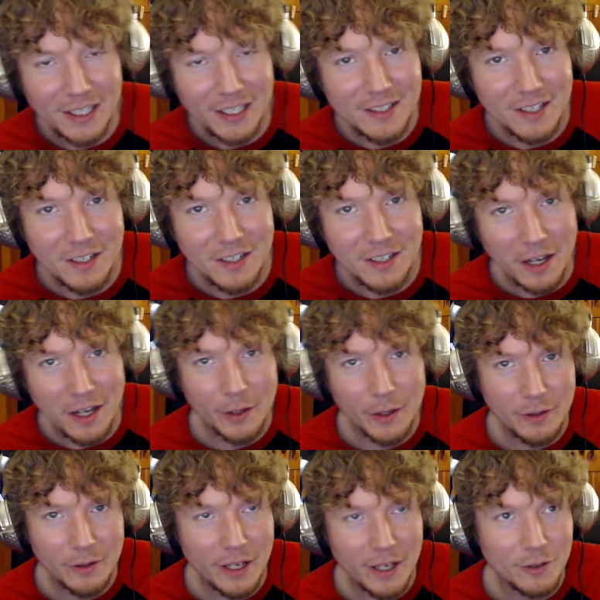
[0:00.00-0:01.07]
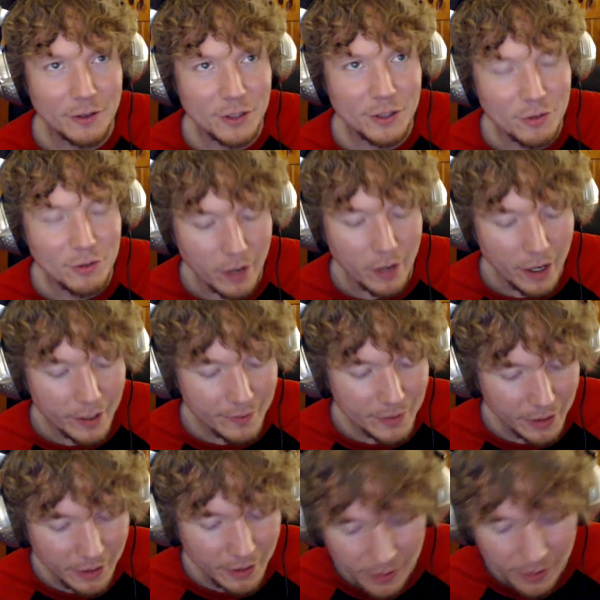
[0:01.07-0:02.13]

could see Tyler now just driving